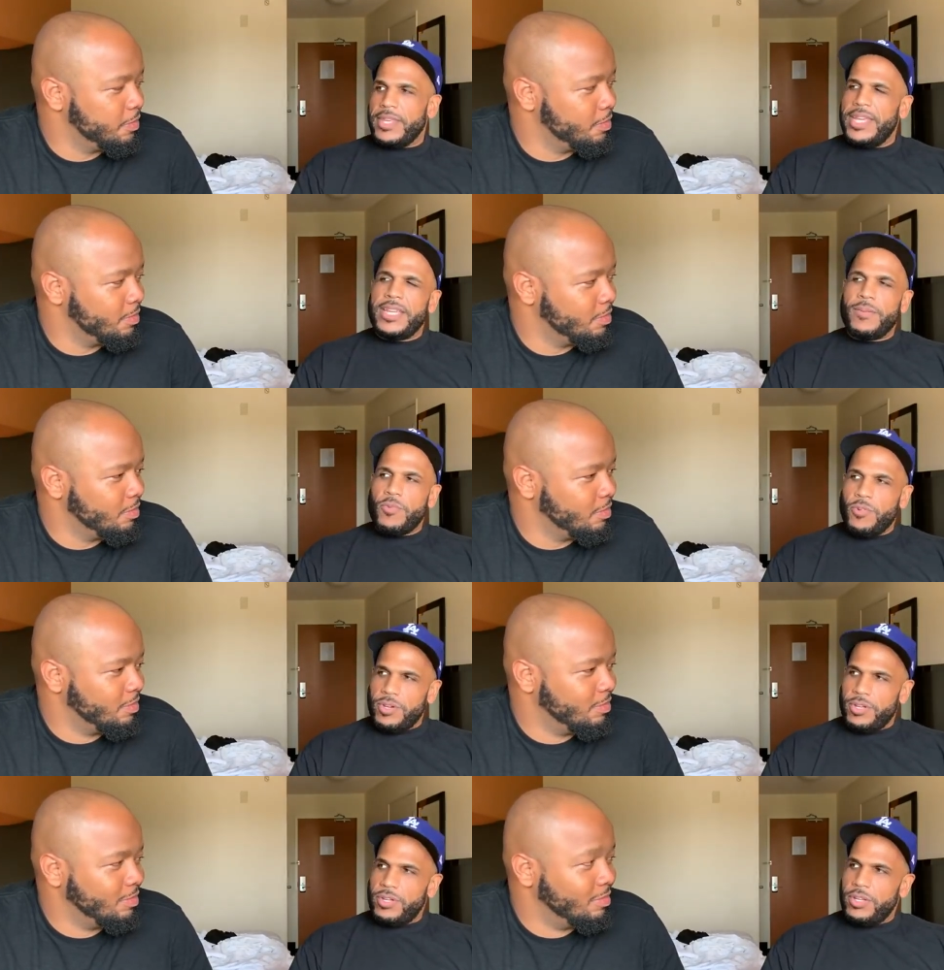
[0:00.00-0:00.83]

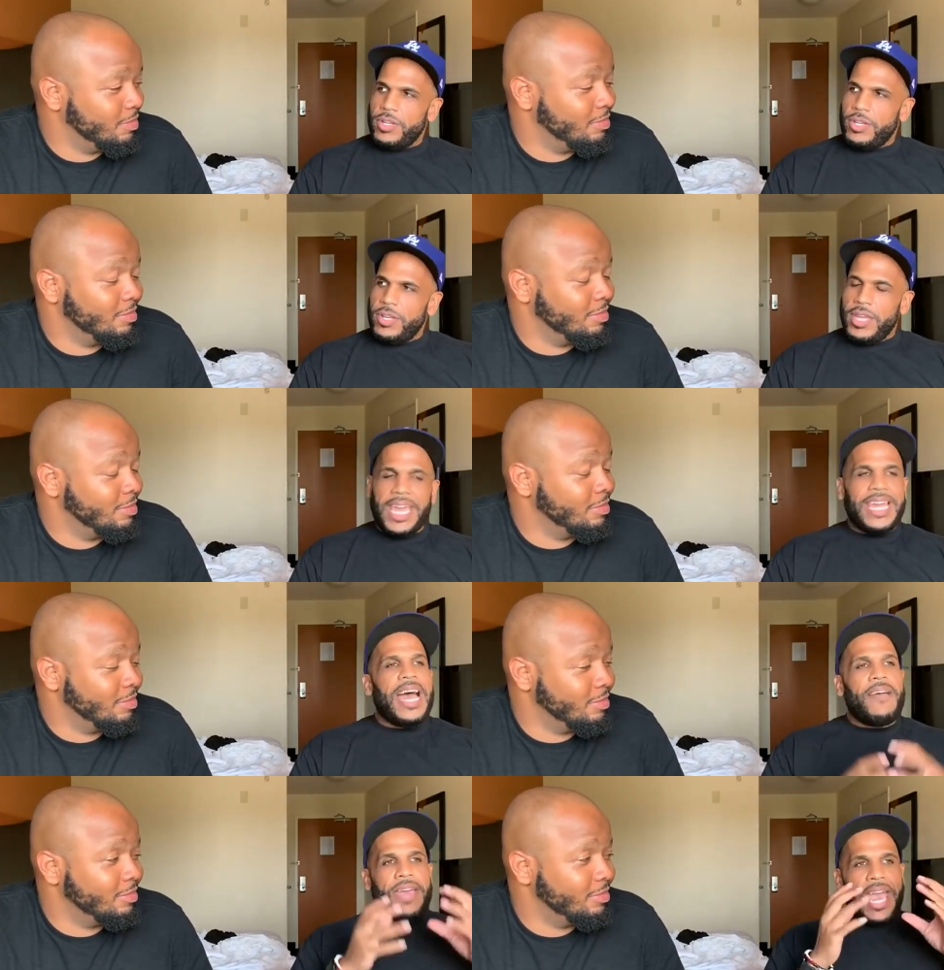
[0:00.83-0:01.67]
Speaker 1: anymore. And
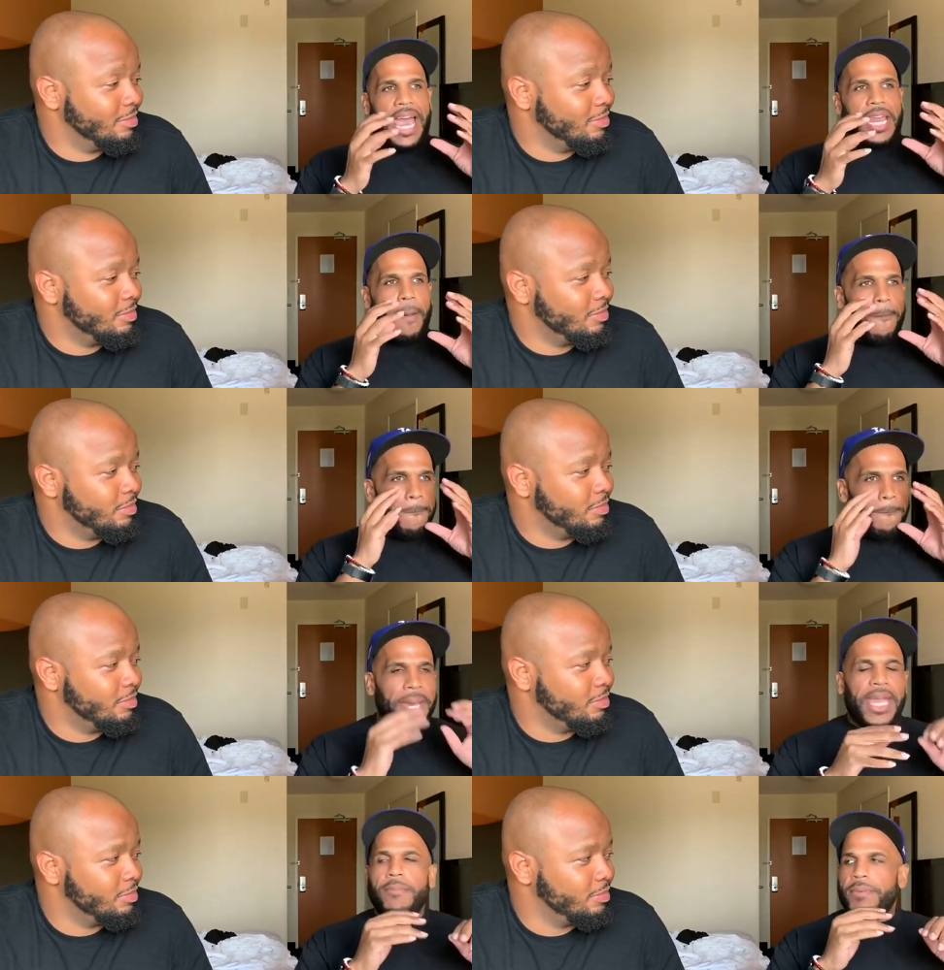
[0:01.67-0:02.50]
I've had a
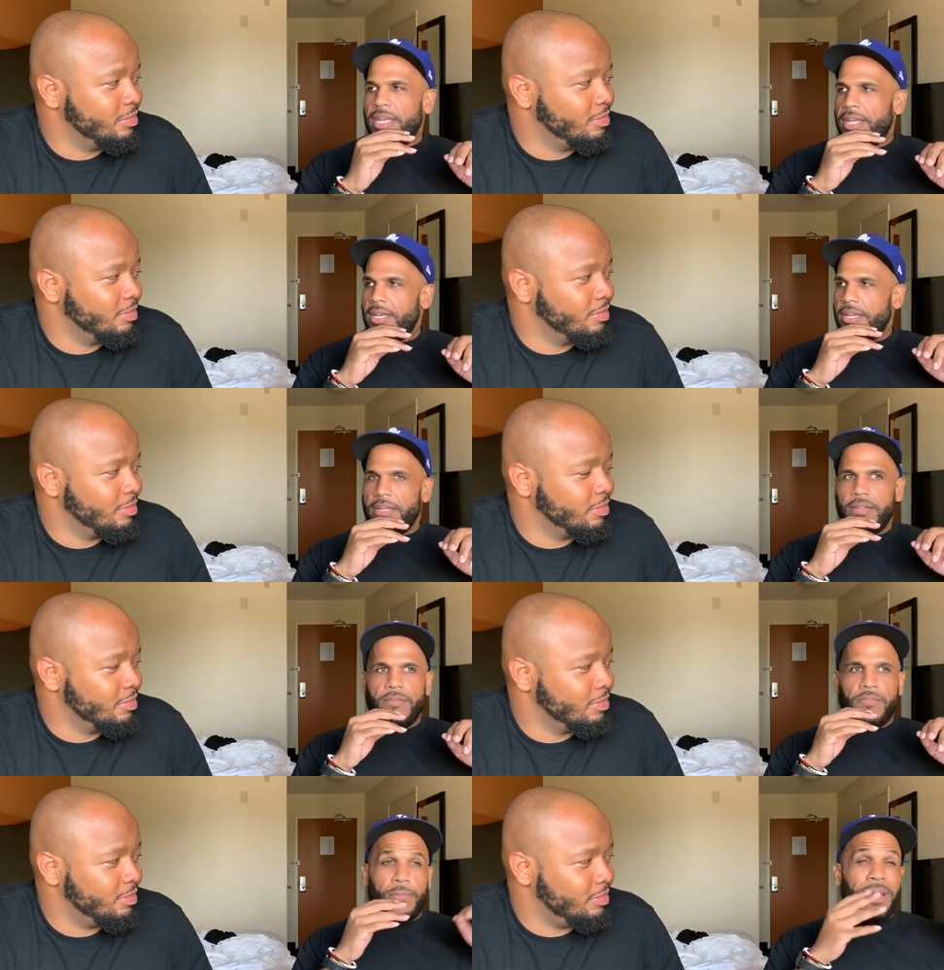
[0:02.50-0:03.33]
baby
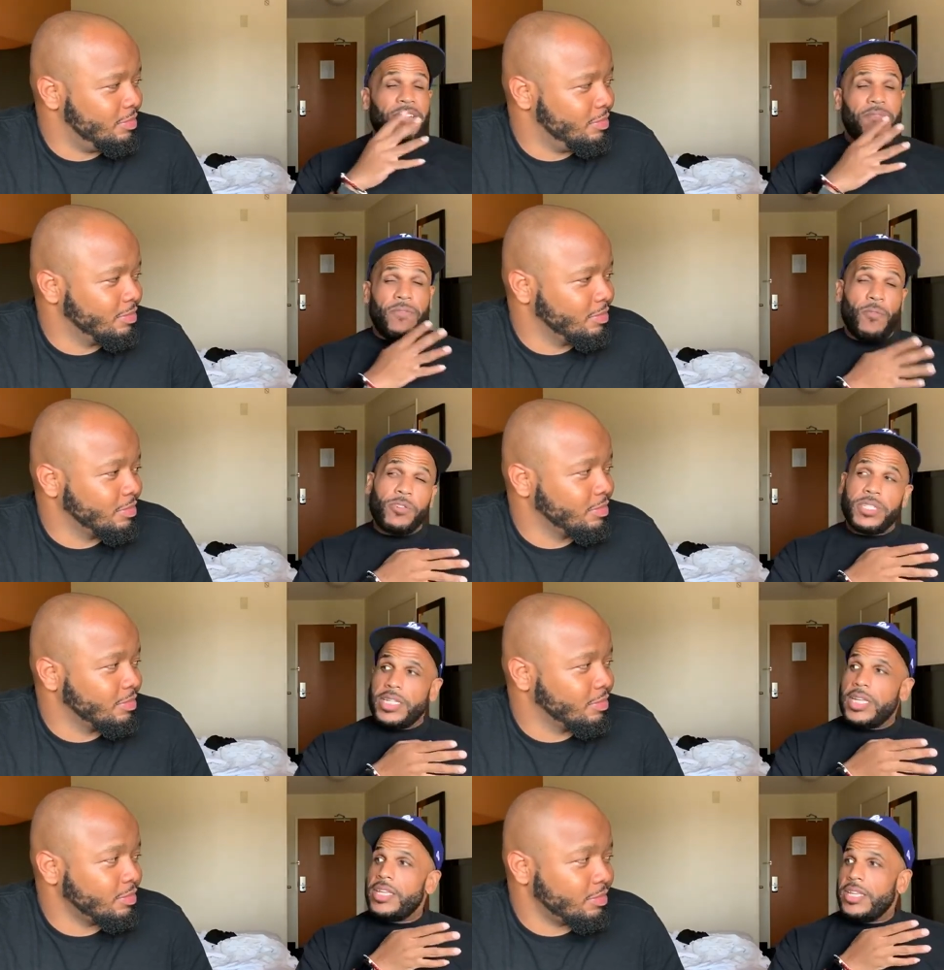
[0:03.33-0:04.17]
for the past
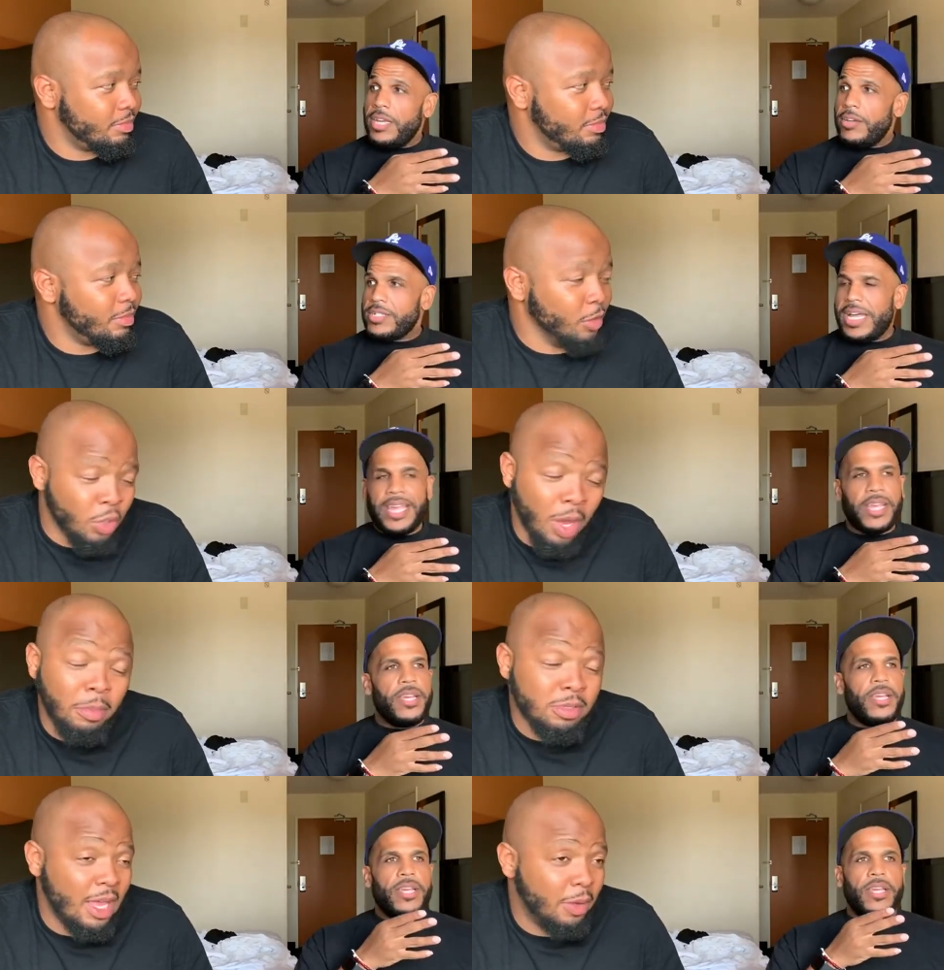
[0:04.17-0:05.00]
14 years. Like you
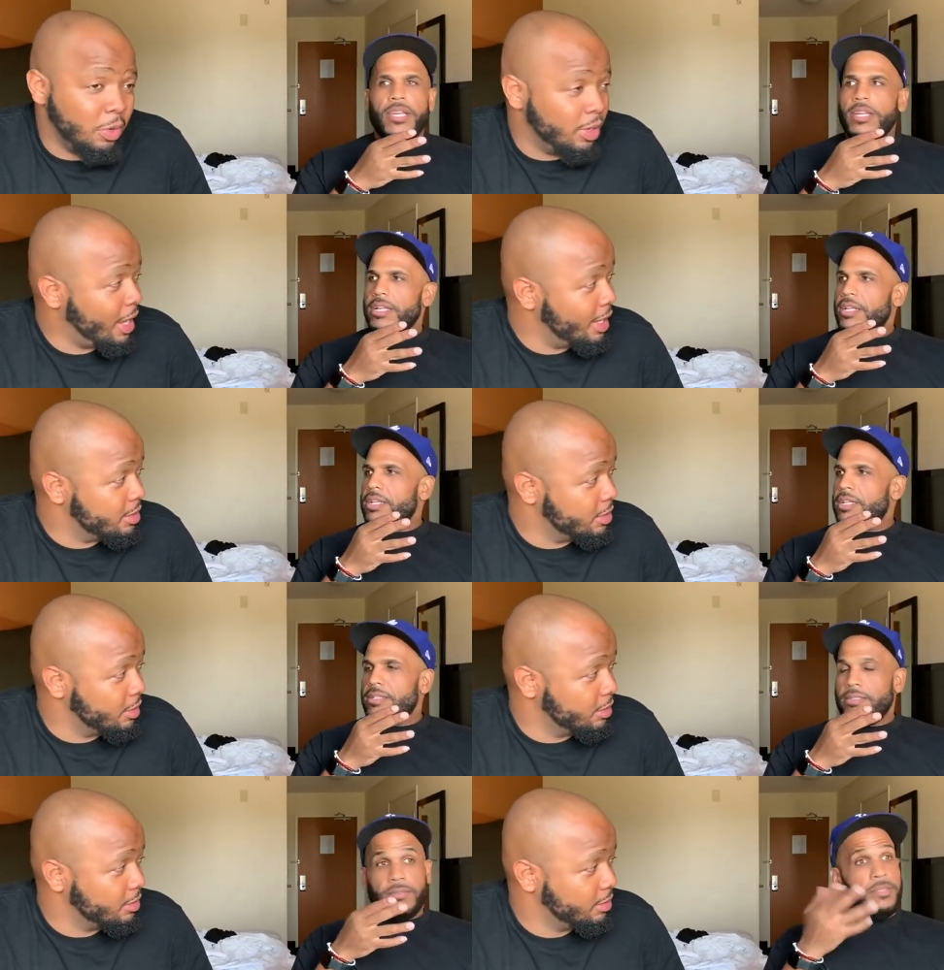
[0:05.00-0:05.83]
almost
Speaker 2: had one last
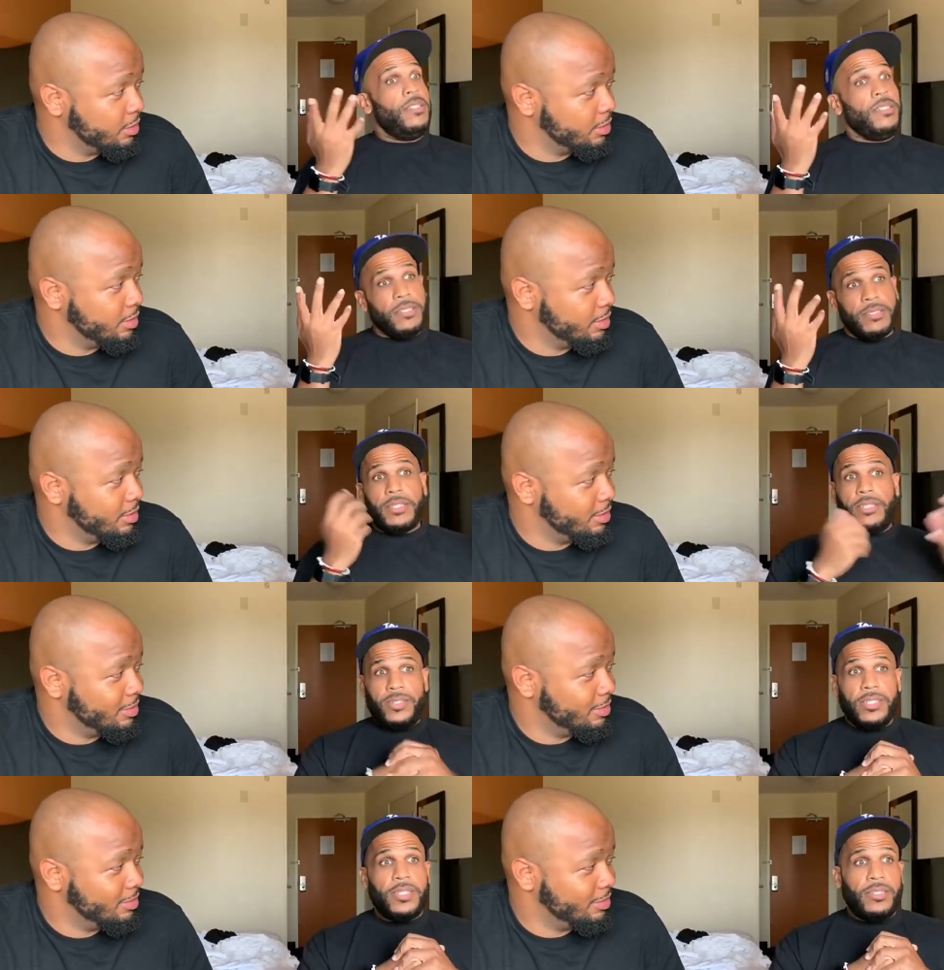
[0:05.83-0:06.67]
year.
Speaker 1: Yeah,
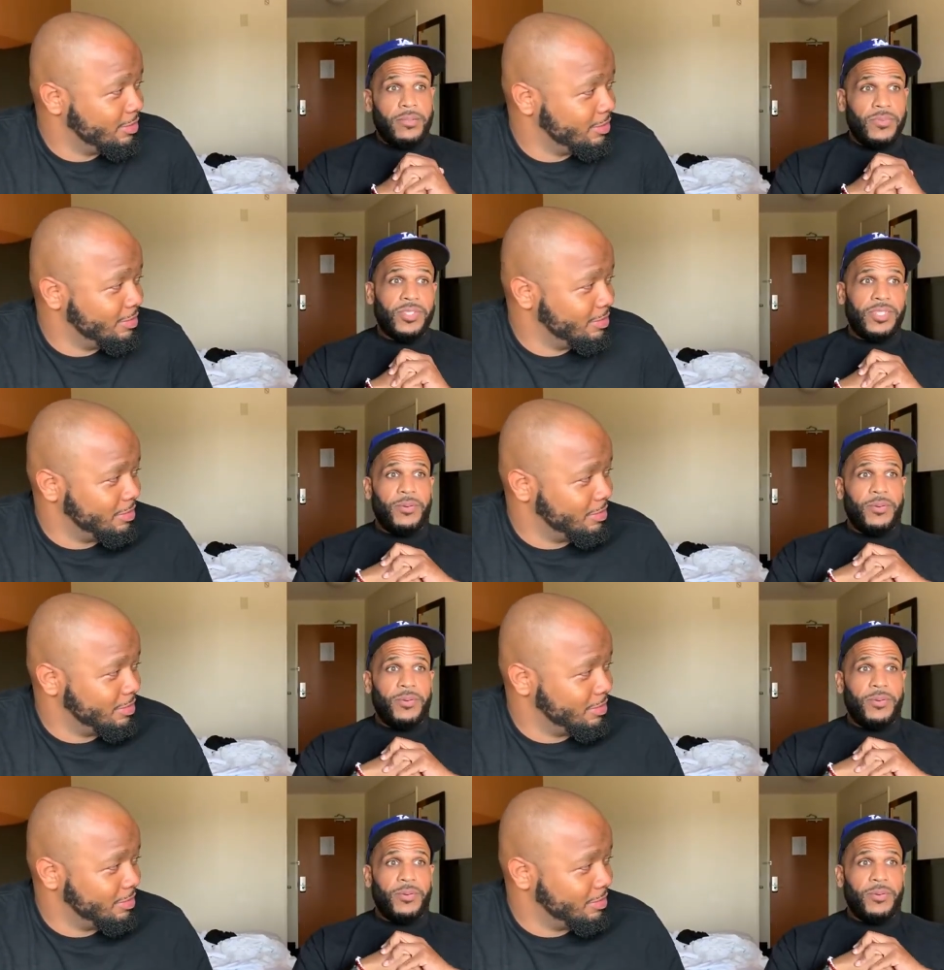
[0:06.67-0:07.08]
yeah almost